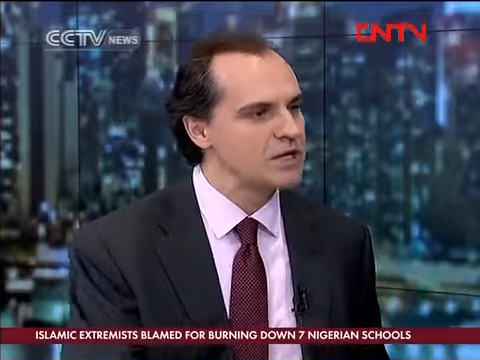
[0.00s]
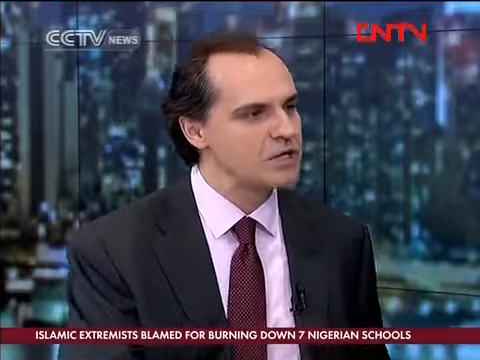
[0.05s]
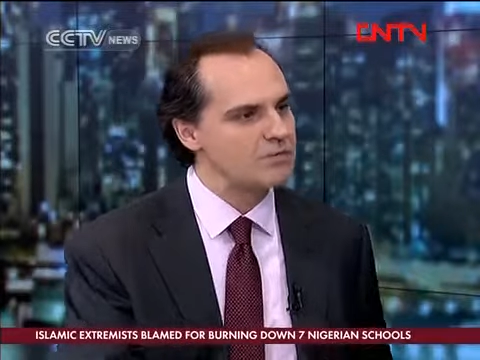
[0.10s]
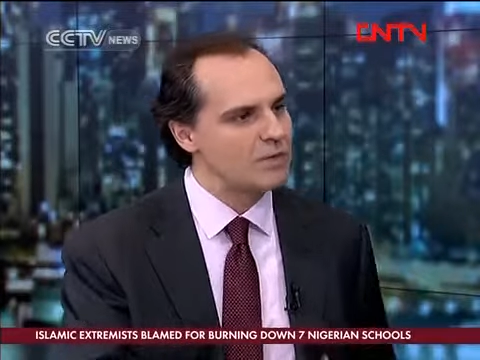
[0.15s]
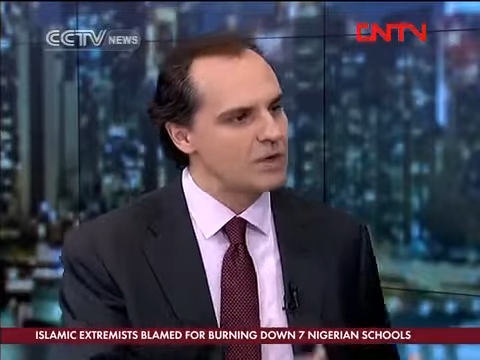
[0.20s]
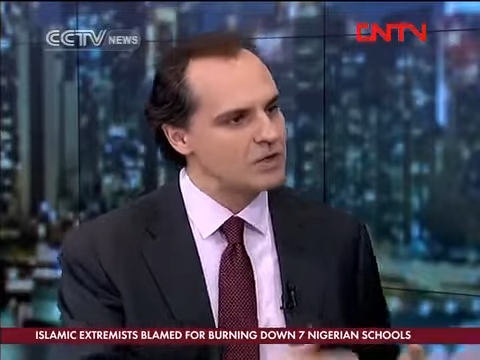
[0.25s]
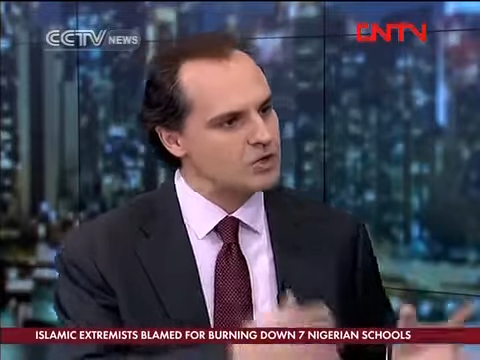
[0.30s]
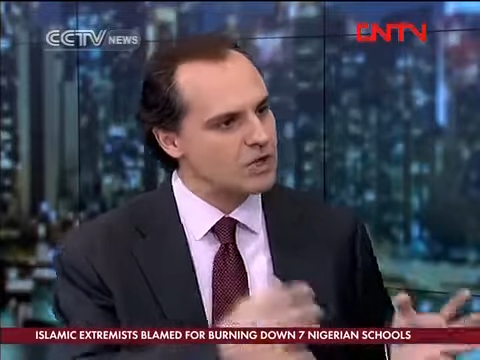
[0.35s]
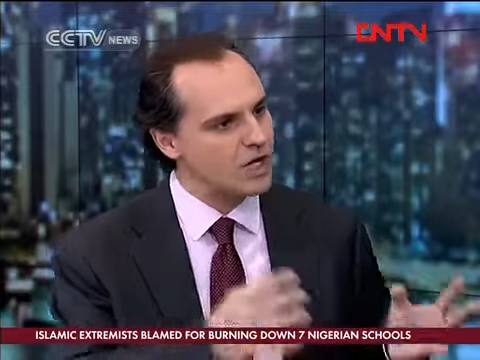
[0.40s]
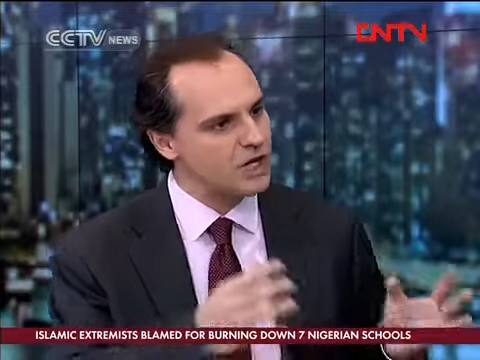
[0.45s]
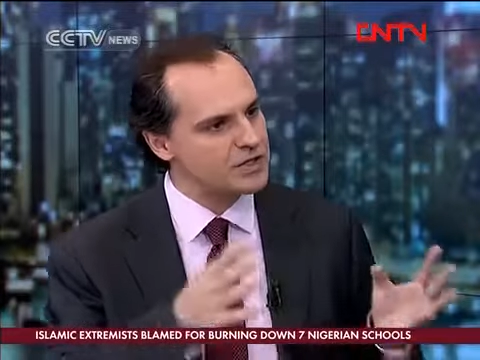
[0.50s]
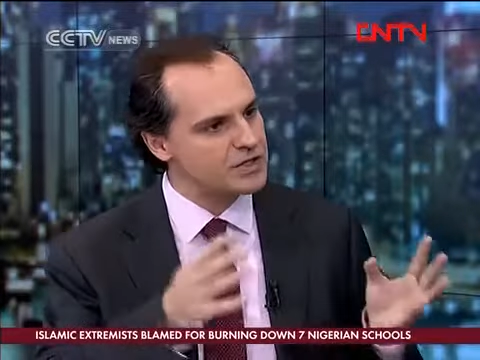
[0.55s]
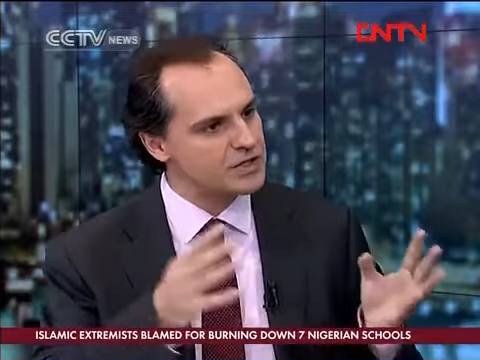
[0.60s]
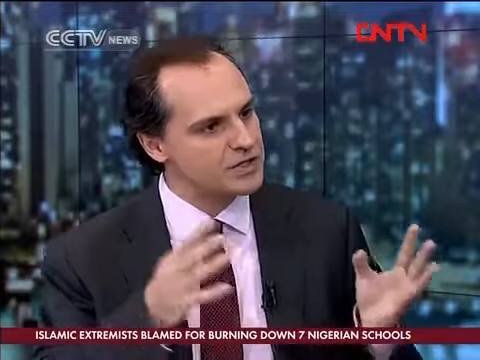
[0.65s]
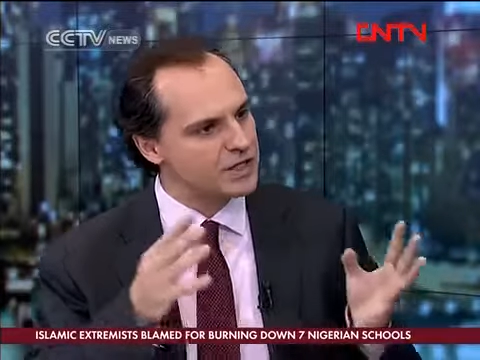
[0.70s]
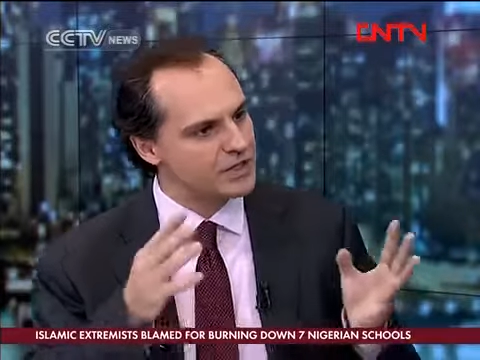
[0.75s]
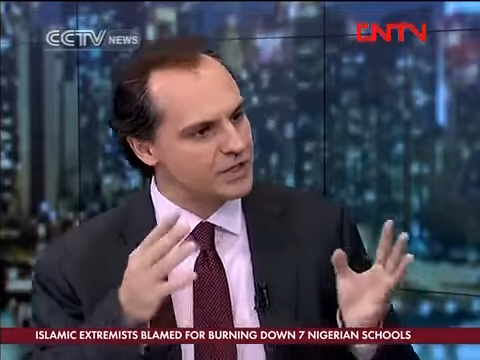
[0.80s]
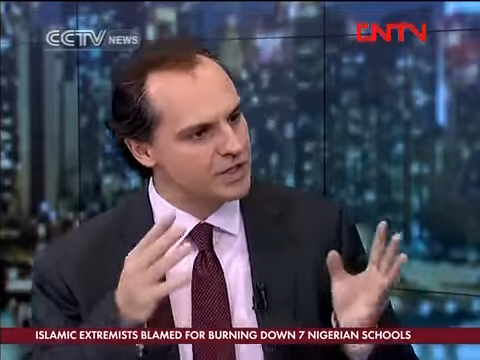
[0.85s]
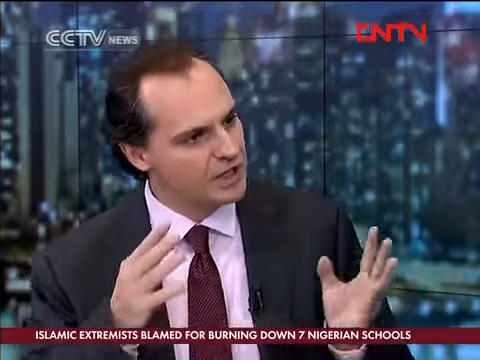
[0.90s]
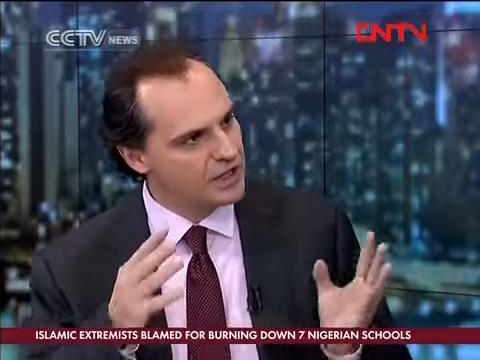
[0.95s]
It's much larger
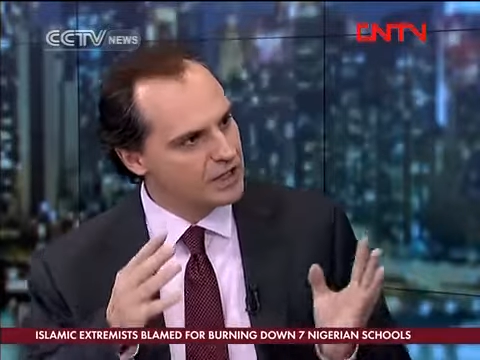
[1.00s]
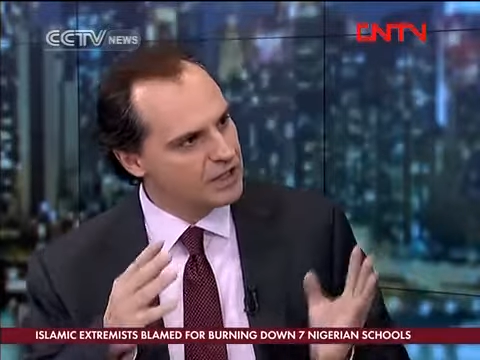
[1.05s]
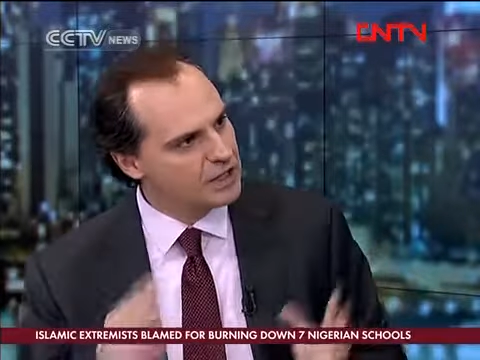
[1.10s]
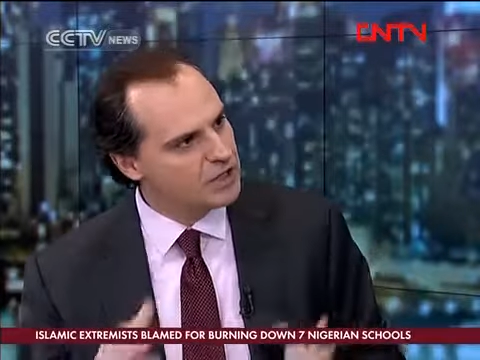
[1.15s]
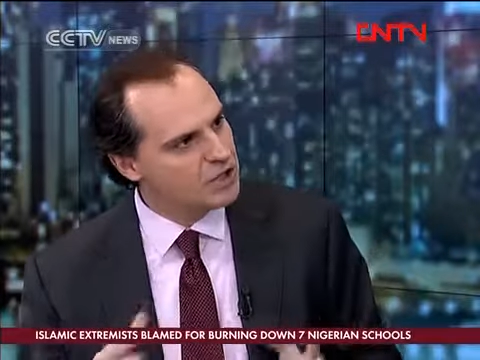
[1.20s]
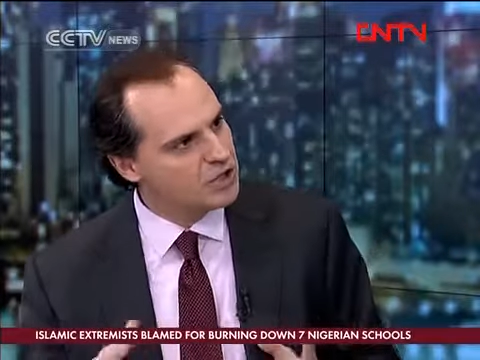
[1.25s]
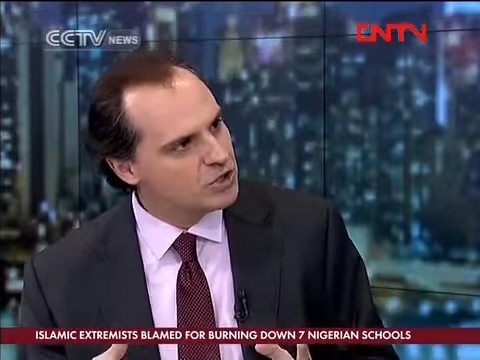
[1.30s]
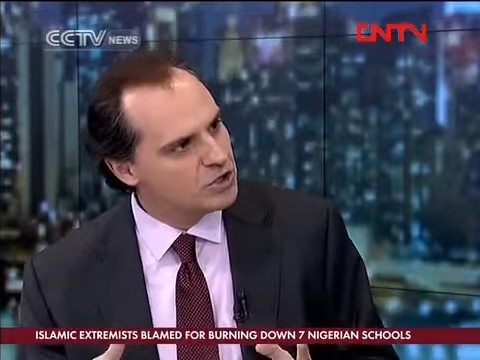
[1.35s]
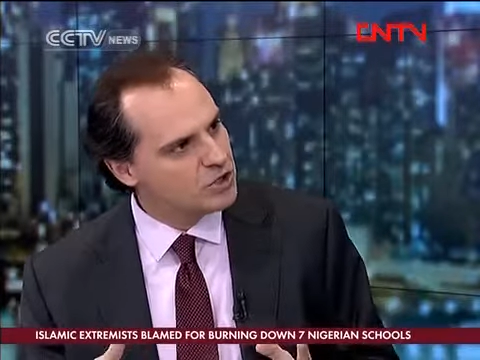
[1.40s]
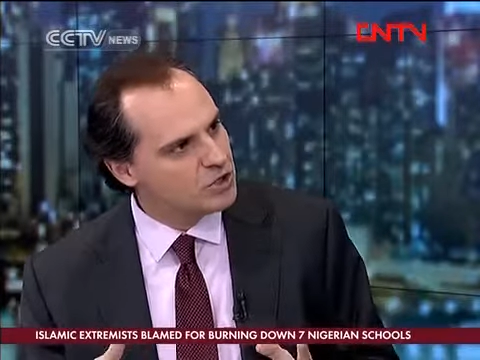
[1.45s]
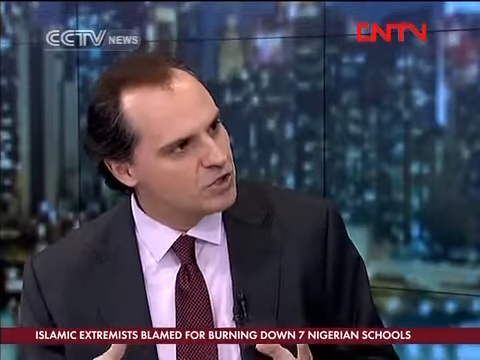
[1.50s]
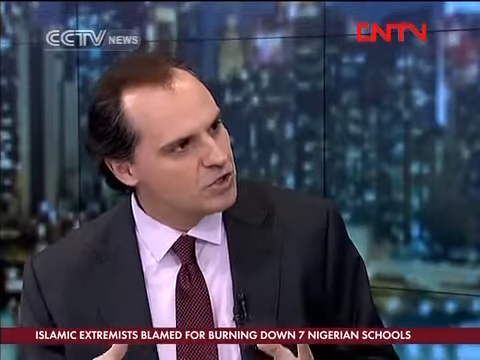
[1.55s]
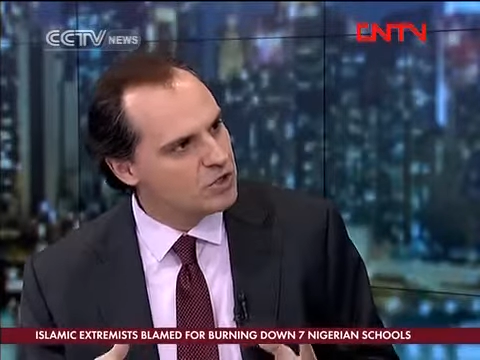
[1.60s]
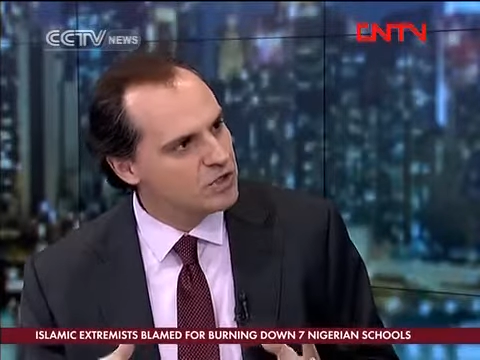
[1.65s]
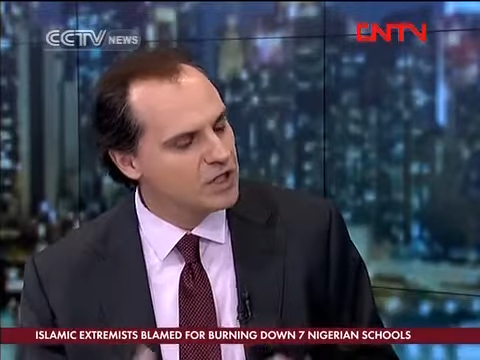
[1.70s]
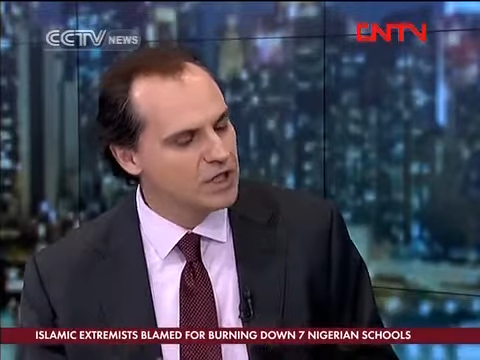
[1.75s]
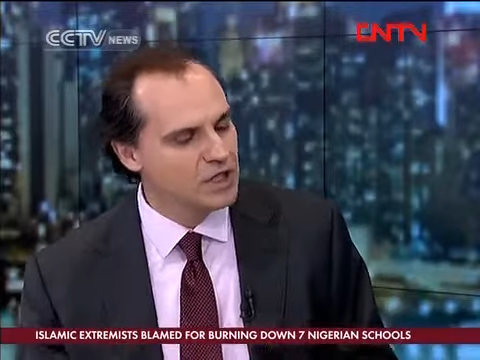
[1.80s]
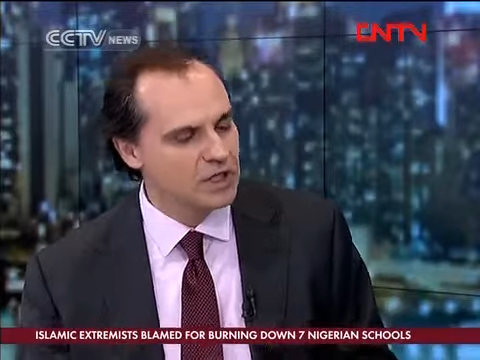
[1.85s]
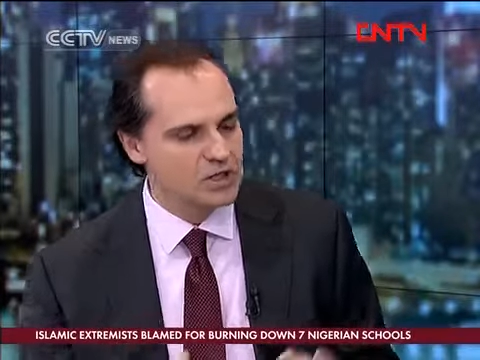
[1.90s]
than EU.